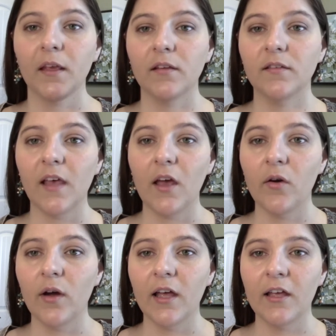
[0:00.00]

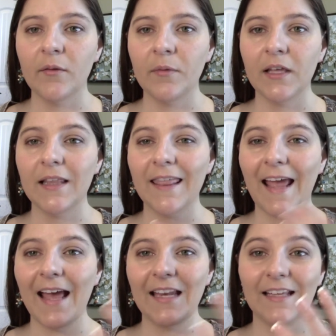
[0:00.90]
So
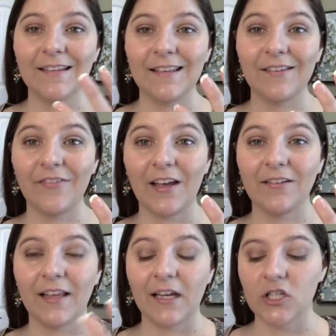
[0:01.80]
that is the
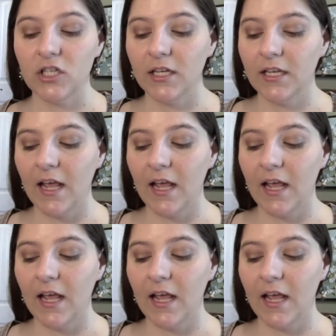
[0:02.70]
foundation.